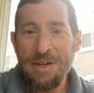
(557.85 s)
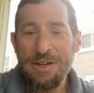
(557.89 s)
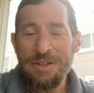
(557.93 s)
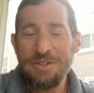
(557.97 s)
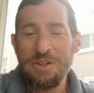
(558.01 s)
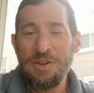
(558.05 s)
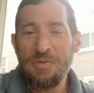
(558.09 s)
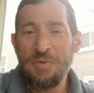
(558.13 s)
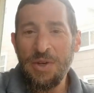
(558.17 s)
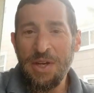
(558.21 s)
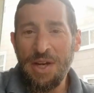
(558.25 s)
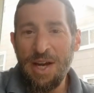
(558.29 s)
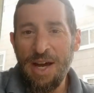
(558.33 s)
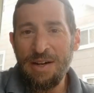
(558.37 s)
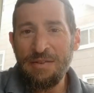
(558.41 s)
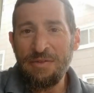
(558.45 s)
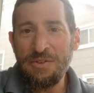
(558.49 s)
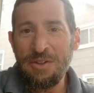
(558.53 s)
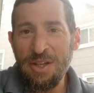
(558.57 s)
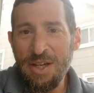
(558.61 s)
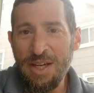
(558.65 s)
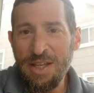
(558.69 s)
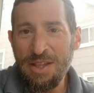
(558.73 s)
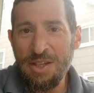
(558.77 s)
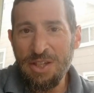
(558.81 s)
So if we kind
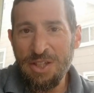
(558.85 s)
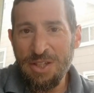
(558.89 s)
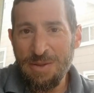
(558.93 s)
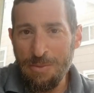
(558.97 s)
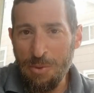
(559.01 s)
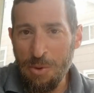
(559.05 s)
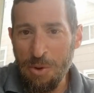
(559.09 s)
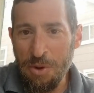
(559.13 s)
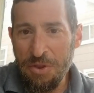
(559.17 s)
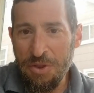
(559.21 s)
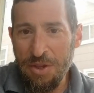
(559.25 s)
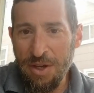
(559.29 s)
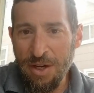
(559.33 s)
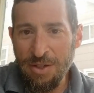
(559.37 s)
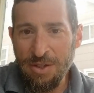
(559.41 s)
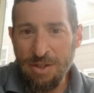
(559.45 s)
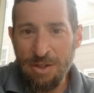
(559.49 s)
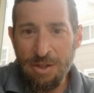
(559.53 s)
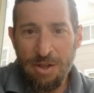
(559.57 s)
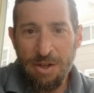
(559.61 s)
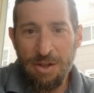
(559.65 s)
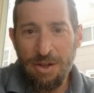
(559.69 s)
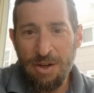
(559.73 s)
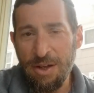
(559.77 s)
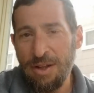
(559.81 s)
of look at these small things,
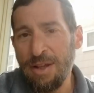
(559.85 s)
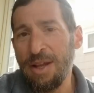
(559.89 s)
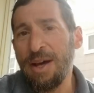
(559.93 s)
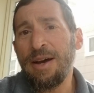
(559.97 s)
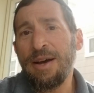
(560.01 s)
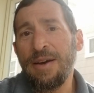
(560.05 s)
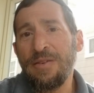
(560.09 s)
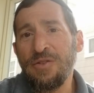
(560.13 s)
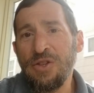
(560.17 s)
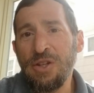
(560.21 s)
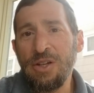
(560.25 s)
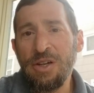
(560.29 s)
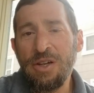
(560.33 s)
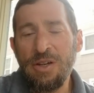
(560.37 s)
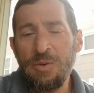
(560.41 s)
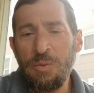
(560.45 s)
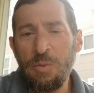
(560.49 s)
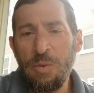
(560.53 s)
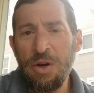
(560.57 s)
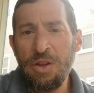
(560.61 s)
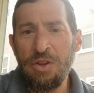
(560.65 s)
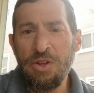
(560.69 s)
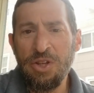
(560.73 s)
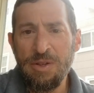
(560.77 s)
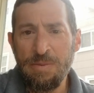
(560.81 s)
look at our lives, look at
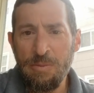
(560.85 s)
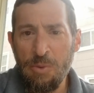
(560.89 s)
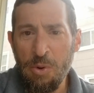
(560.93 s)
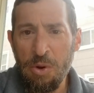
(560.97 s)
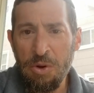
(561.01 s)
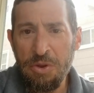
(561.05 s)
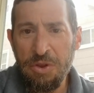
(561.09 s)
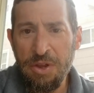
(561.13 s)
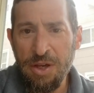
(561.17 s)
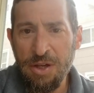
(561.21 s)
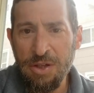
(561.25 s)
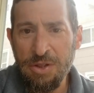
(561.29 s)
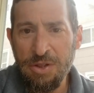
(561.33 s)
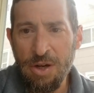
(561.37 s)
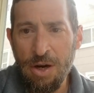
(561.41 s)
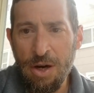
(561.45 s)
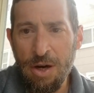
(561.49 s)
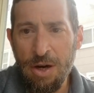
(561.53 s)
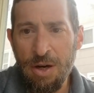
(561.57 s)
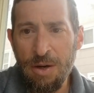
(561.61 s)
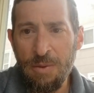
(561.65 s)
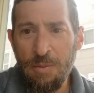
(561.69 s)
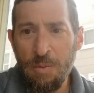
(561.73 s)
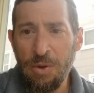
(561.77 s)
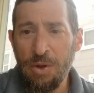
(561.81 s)
what the small things
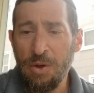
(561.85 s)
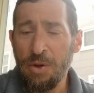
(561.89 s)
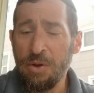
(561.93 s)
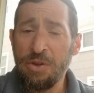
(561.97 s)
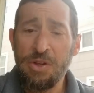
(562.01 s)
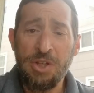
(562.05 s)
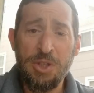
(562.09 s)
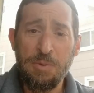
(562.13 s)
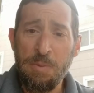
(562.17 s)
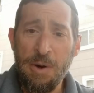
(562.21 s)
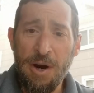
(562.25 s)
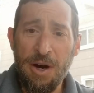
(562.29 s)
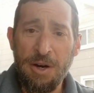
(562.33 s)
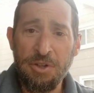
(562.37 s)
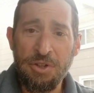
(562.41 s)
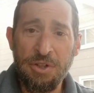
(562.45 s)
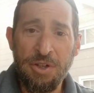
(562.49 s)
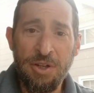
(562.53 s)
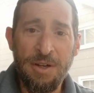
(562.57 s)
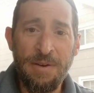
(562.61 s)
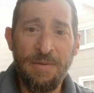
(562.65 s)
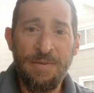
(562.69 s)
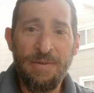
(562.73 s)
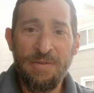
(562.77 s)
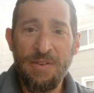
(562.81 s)
are. We know this
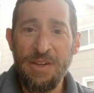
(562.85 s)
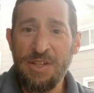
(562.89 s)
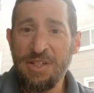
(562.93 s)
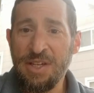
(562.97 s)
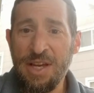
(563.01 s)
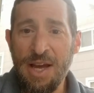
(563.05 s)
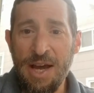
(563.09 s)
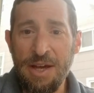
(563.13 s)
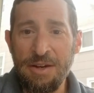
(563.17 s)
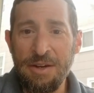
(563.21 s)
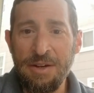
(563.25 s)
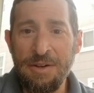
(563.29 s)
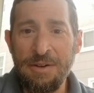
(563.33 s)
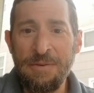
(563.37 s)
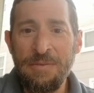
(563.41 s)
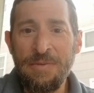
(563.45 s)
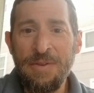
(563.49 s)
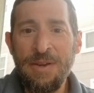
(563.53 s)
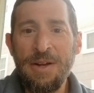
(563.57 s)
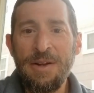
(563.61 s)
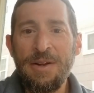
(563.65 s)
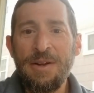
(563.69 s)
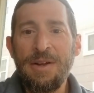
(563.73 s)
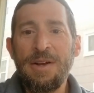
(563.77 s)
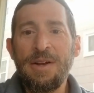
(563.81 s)
parsha, vaeschanan,
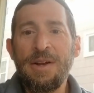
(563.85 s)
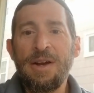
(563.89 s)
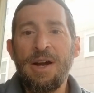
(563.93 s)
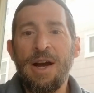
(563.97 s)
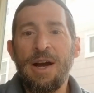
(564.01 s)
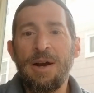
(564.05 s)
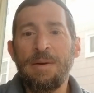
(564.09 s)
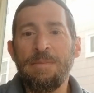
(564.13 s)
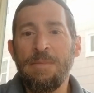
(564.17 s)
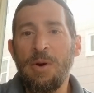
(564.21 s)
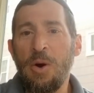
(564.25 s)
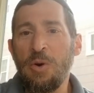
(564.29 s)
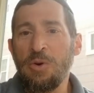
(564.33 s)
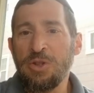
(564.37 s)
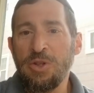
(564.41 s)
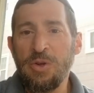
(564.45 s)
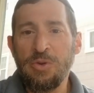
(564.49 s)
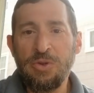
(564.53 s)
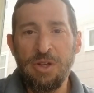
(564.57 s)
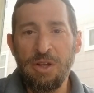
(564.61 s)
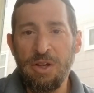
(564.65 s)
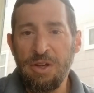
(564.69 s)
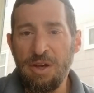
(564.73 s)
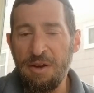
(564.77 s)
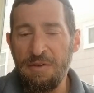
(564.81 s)
Moshe
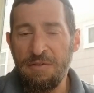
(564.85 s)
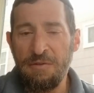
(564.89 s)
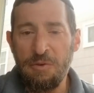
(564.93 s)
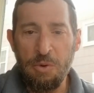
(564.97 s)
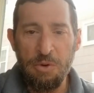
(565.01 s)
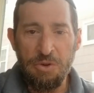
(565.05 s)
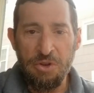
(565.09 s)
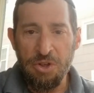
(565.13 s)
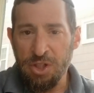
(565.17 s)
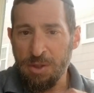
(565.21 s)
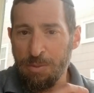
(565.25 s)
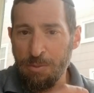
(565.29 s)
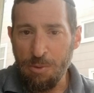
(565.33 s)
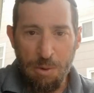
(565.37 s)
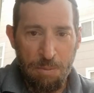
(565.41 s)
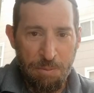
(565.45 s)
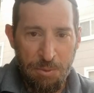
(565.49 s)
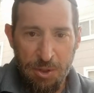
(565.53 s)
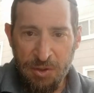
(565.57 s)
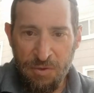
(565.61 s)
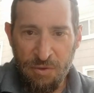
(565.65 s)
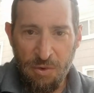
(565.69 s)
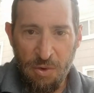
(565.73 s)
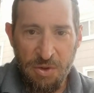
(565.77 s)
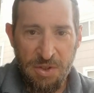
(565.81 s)
is looking for the small
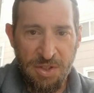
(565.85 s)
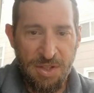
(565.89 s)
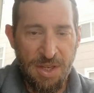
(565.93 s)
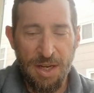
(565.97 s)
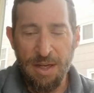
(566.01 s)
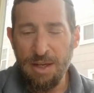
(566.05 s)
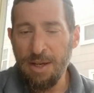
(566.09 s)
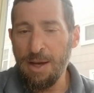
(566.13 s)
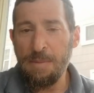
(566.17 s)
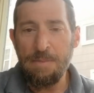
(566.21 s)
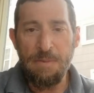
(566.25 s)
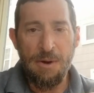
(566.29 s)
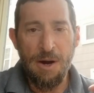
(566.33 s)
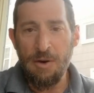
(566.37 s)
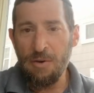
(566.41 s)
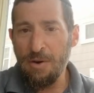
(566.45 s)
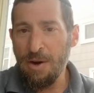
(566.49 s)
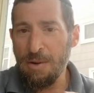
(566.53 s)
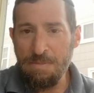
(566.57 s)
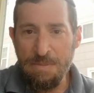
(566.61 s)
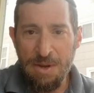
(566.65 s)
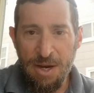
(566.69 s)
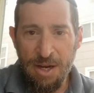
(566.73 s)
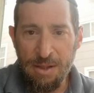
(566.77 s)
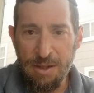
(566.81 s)
mitzvah, setting up our
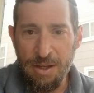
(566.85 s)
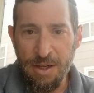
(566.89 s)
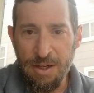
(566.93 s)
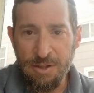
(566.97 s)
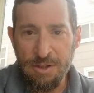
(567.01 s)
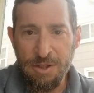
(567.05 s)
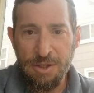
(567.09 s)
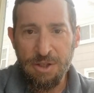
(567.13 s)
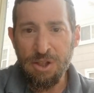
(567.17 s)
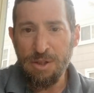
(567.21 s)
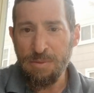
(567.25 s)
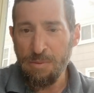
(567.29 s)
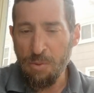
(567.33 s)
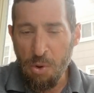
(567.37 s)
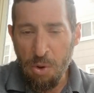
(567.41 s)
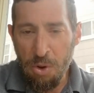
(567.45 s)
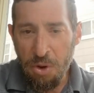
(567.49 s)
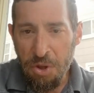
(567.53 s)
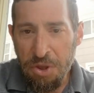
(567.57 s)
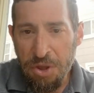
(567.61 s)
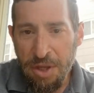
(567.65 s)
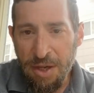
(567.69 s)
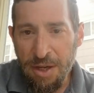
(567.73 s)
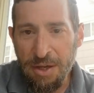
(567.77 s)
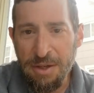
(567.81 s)
miklat,
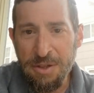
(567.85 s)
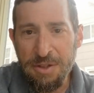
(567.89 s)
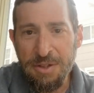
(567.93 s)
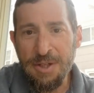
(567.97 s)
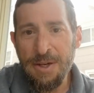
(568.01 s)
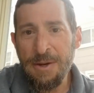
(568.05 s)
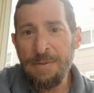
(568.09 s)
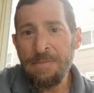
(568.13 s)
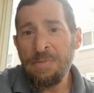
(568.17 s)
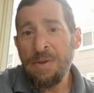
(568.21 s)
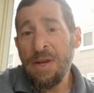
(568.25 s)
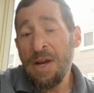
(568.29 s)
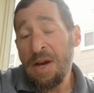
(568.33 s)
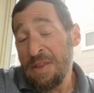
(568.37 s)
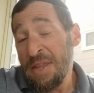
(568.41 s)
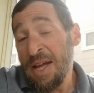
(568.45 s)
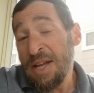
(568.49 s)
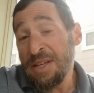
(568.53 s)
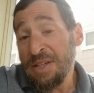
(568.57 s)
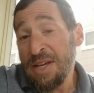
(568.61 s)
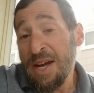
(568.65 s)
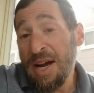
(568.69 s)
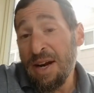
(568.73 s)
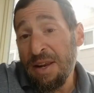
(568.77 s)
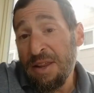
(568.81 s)
small things. And
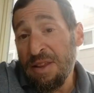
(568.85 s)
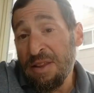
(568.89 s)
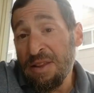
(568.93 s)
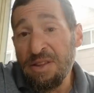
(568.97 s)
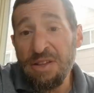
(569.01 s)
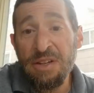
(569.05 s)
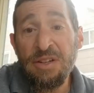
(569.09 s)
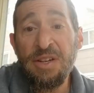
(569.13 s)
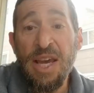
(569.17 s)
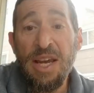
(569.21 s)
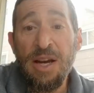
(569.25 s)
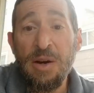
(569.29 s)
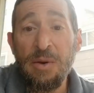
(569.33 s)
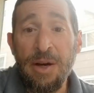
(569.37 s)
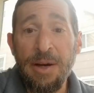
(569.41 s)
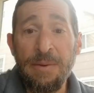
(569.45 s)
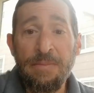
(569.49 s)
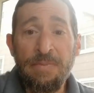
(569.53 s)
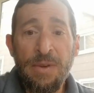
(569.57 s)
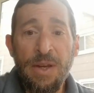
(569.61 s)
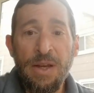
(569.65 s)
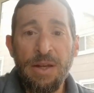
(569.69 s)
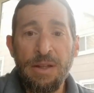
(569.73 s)
that's kind of the takeaway.